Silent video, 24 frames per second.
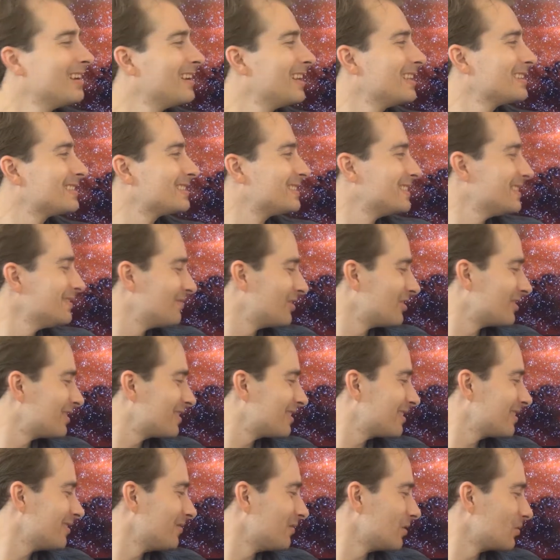Let's see
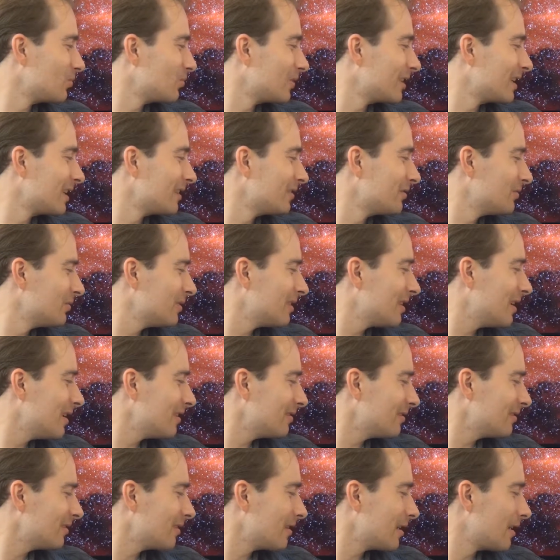what we can do
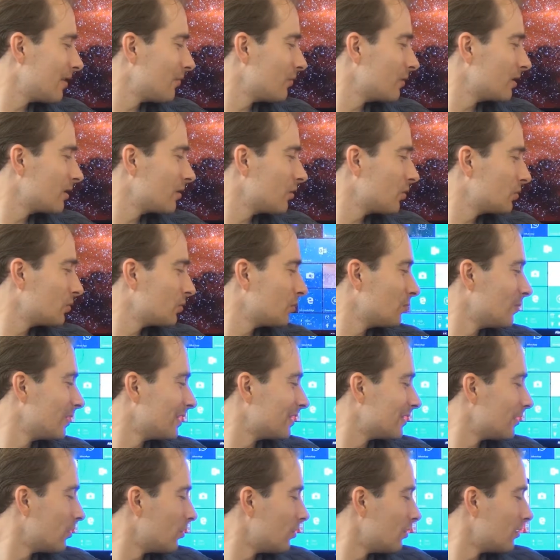there. I will go to
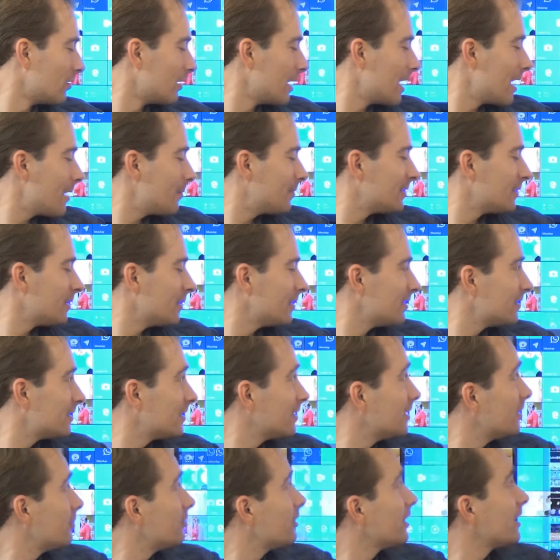my own apps
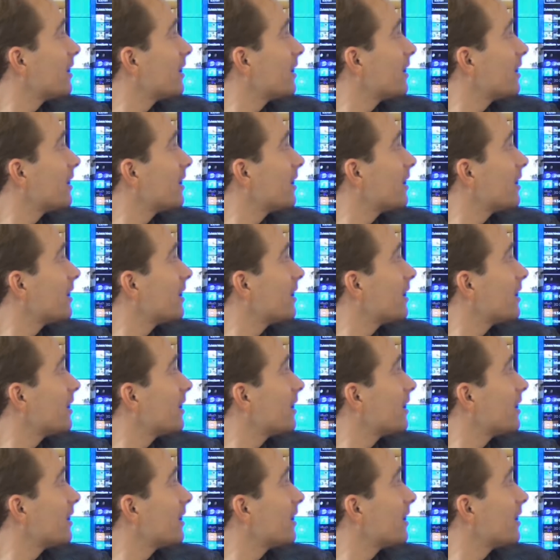list here